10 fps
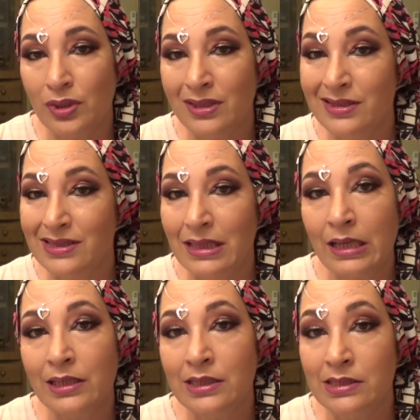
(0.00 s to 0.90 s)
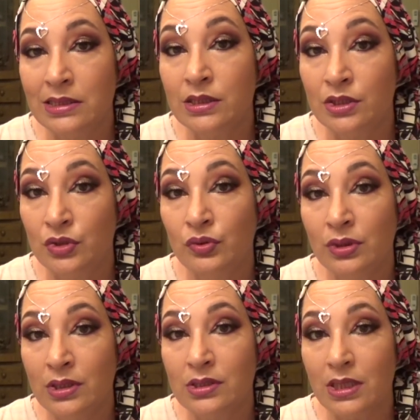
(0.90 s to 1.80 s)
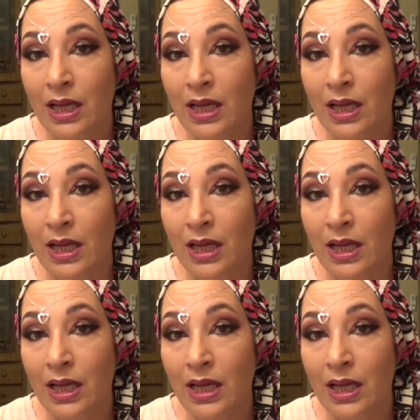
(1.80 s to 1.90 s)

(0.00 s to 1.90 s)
It is not easy to do this.